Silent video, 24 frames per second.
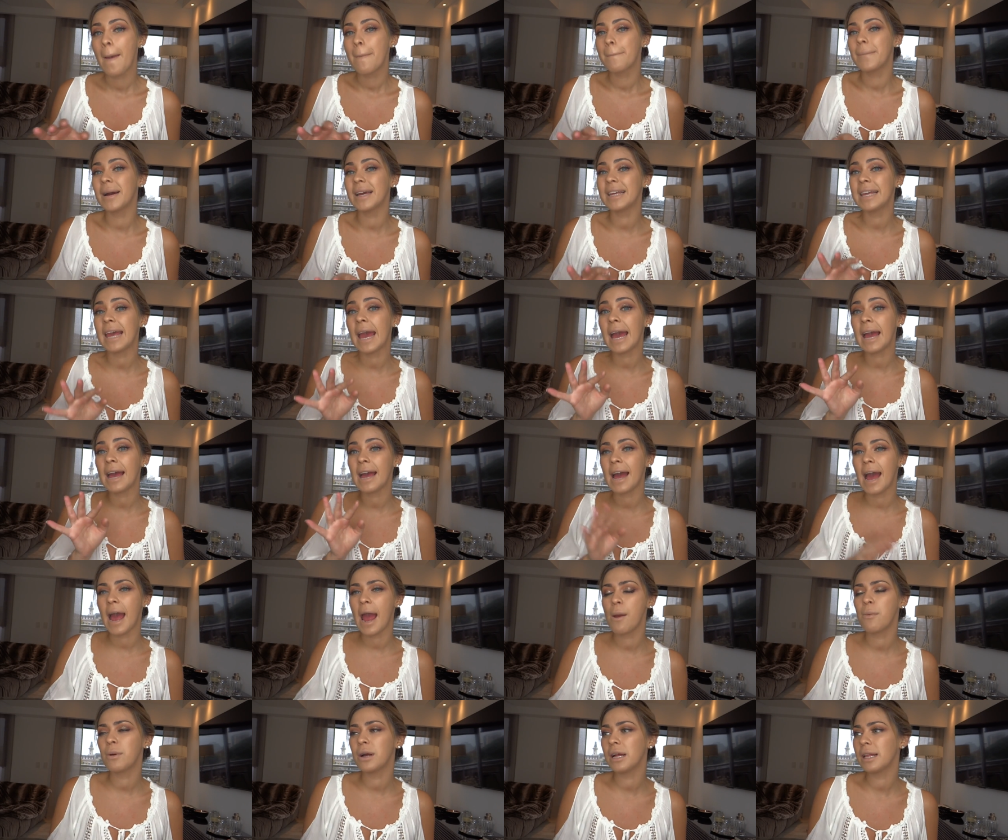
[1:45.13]
But yeah,
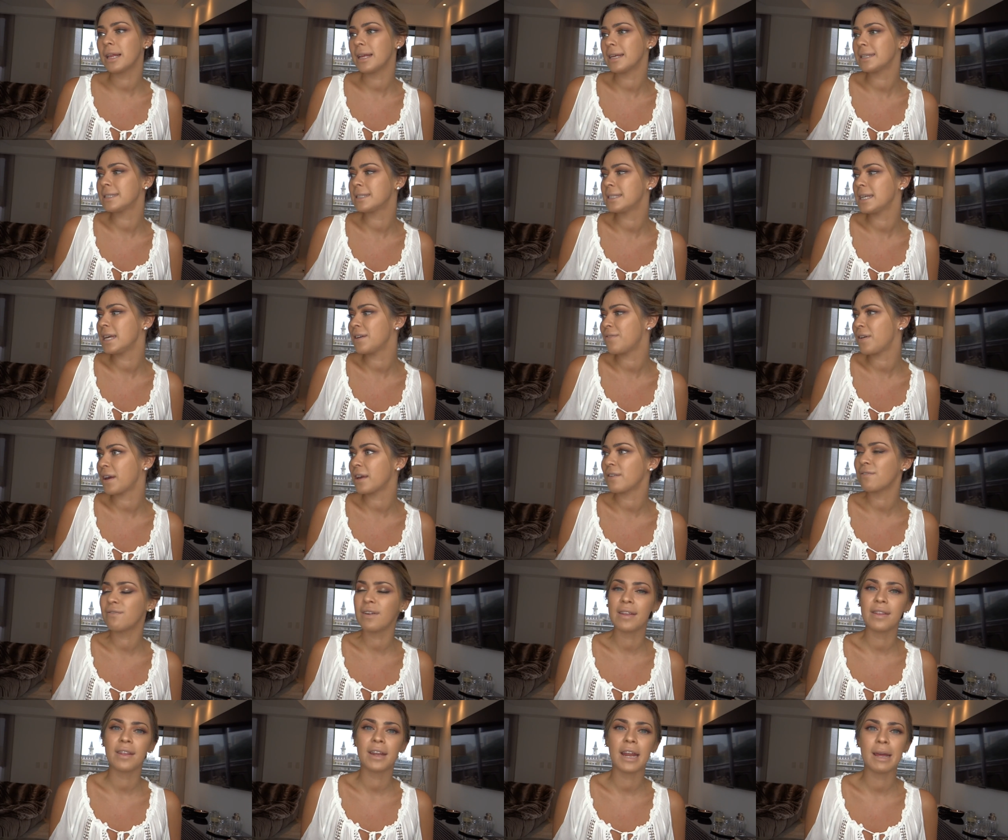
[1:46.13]
I will see if I can
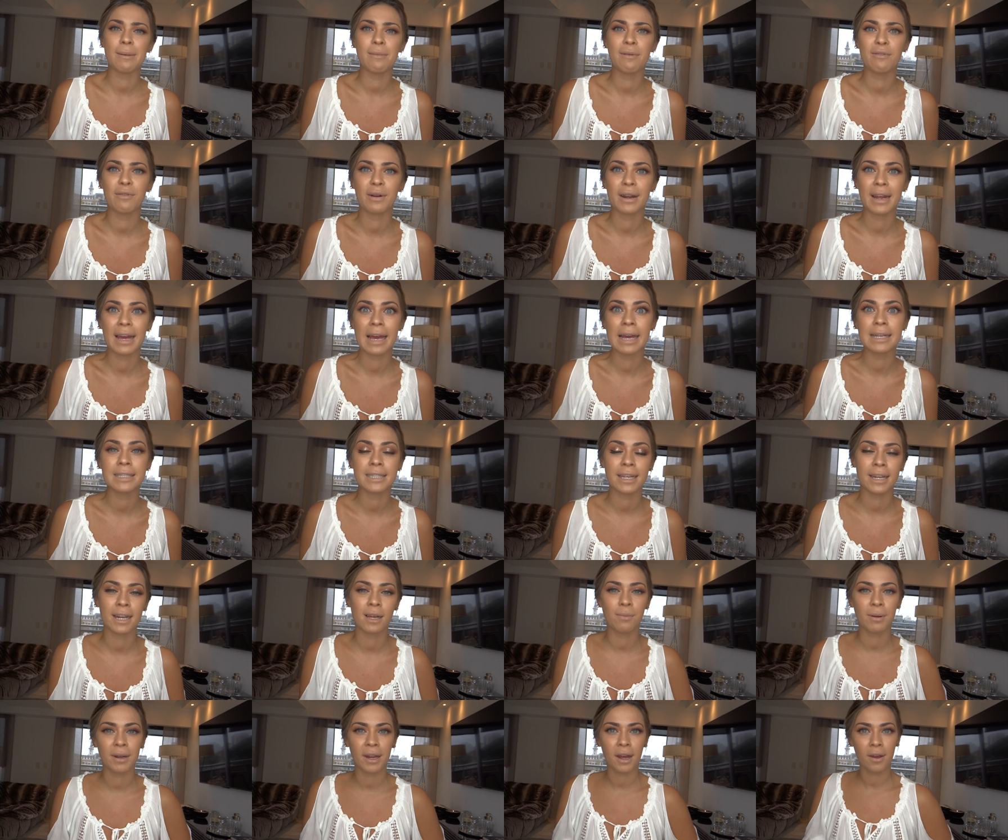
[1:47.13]
find the name of what it is and
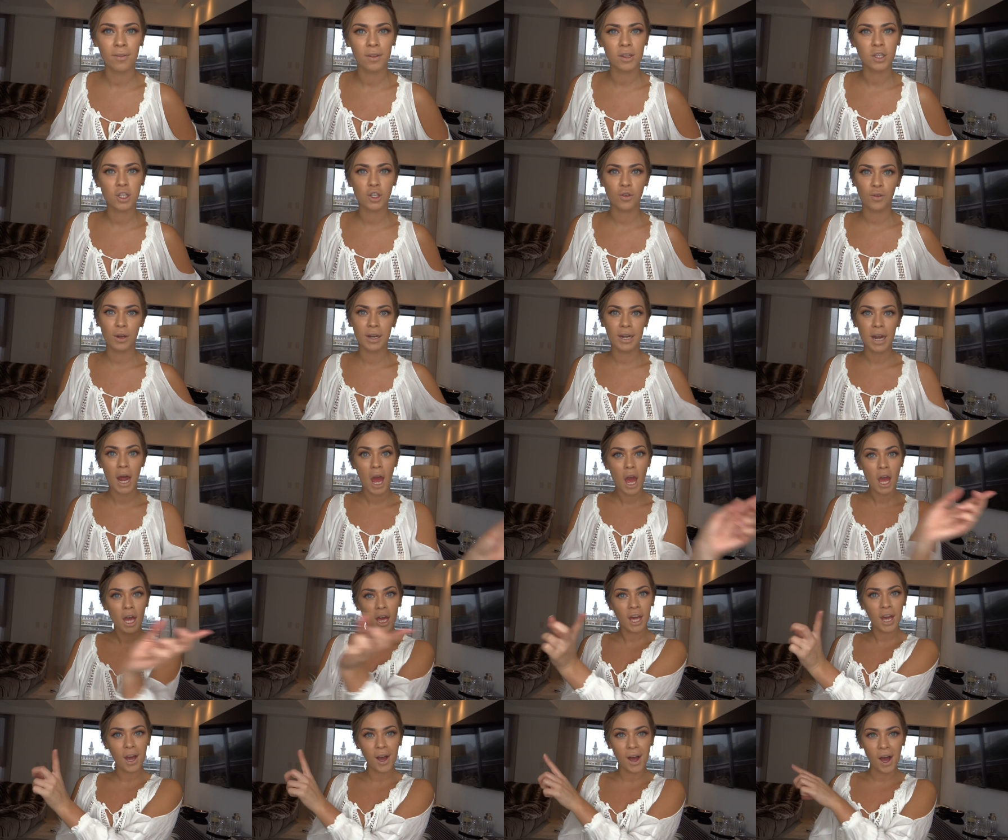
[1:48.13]
I'll put it on the screen
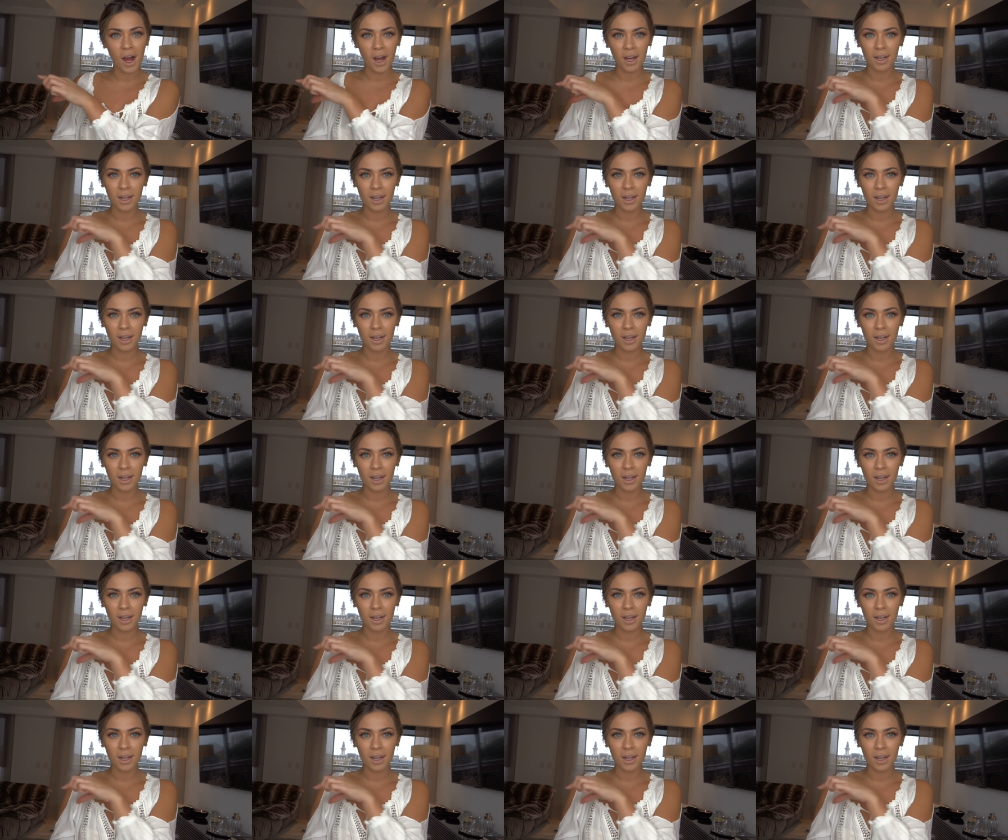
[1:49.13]
here.